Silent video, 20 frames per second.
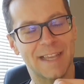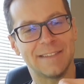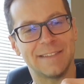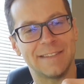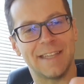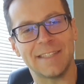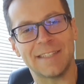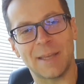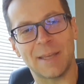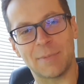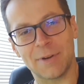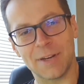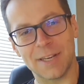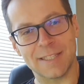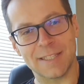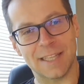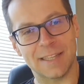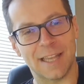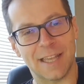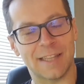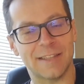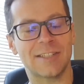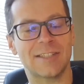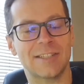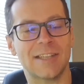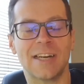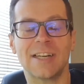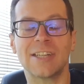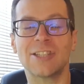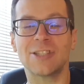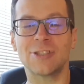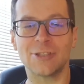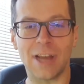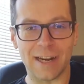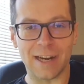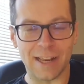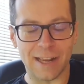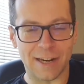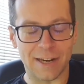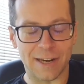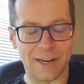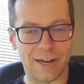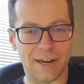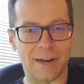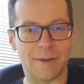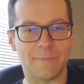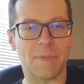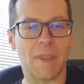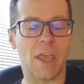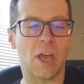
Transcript: Databricks and others are struggling here.